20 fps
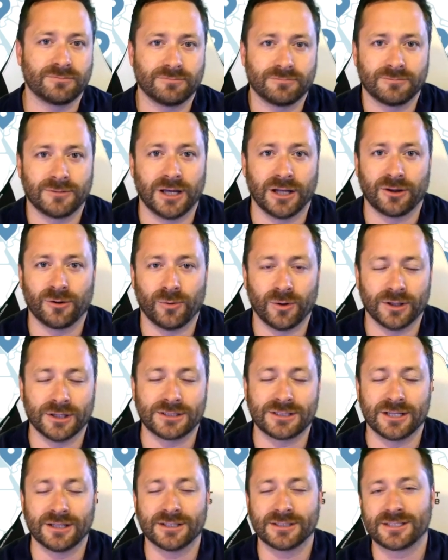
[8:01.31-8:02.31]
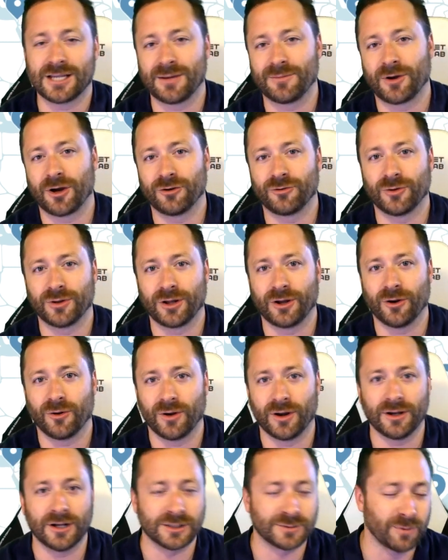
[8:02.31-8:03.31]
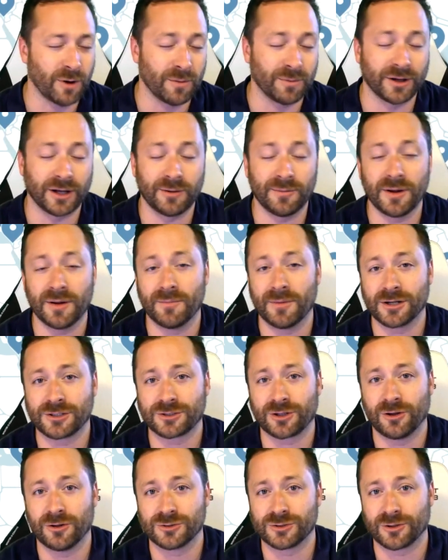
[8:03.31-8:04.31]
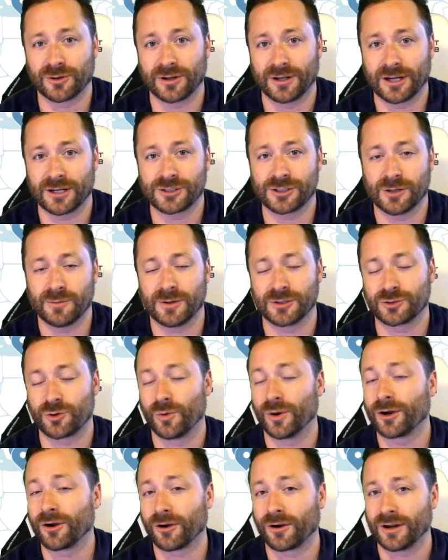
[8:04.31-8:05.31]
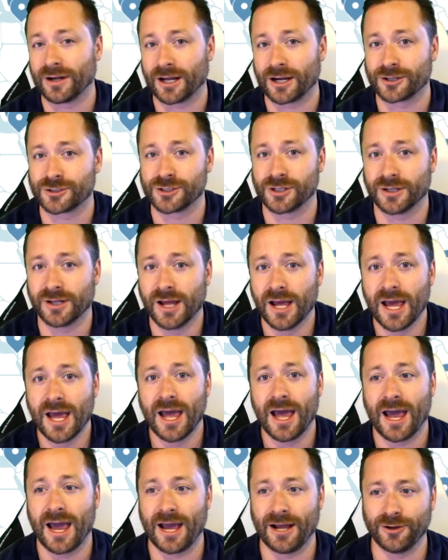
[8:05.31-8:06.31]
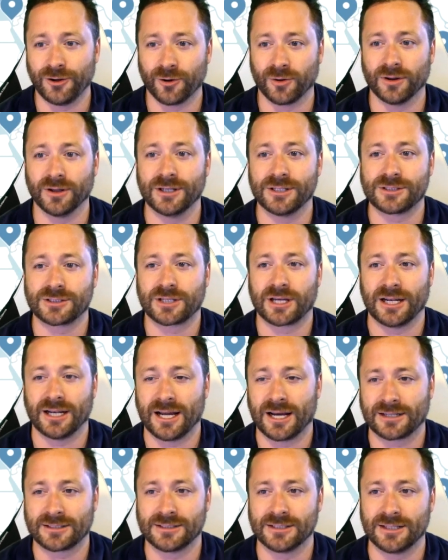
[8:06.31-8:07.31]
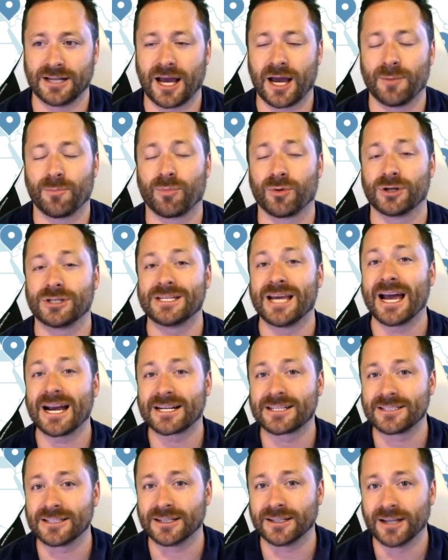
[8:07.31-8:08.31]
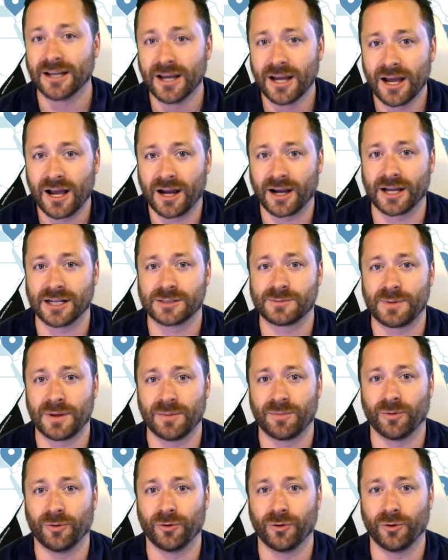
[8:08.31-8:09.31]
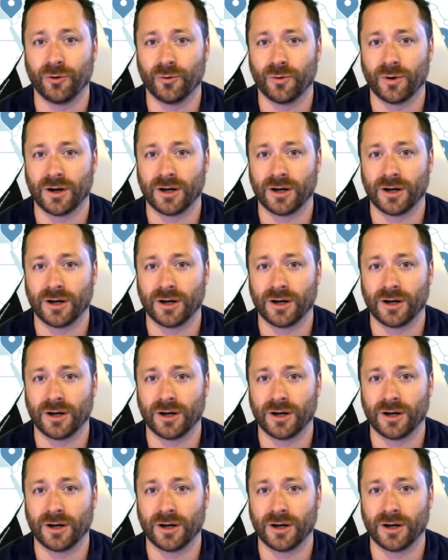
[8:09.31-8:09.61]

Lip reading: hit the one that's in the same country that you're in. It's probably going to be a much closer connection, a much quicker connection, and you're at least connected and protected against people who